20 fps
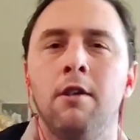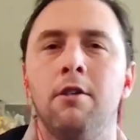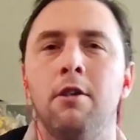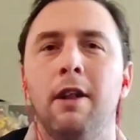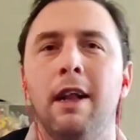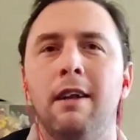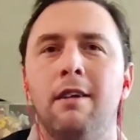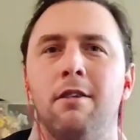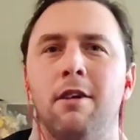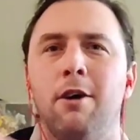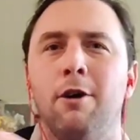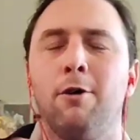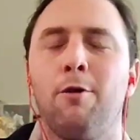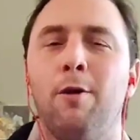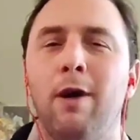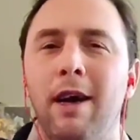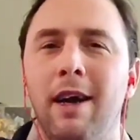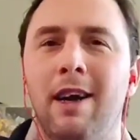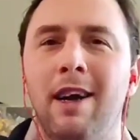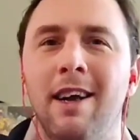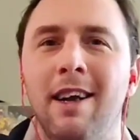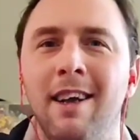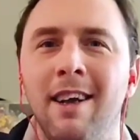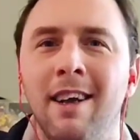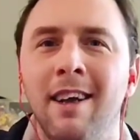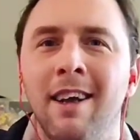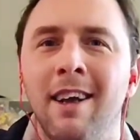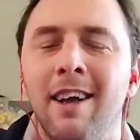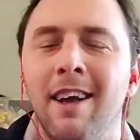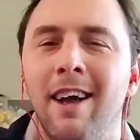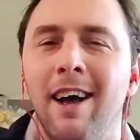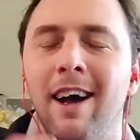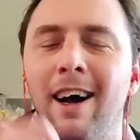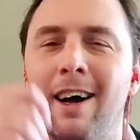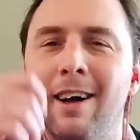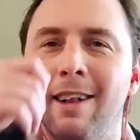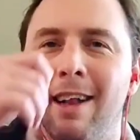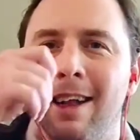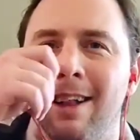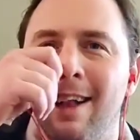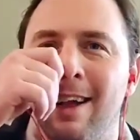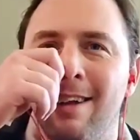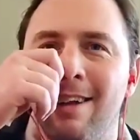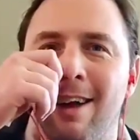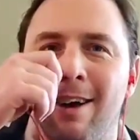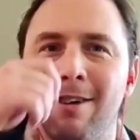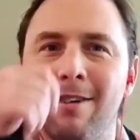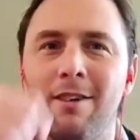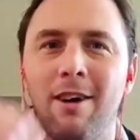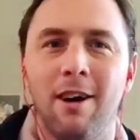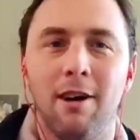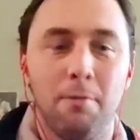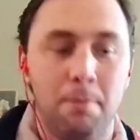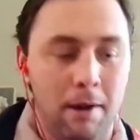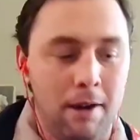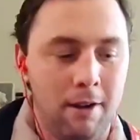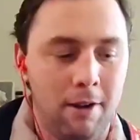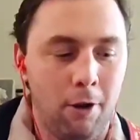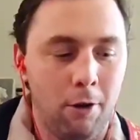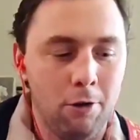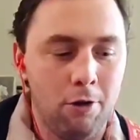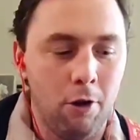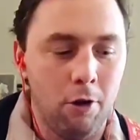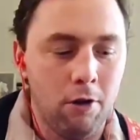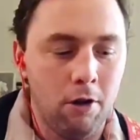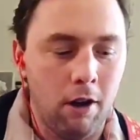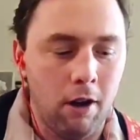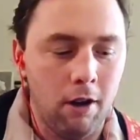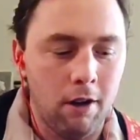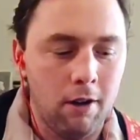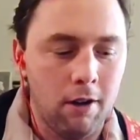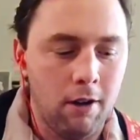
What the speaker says: So that's Salt Creek. That's how it starts. But old Joe Clark.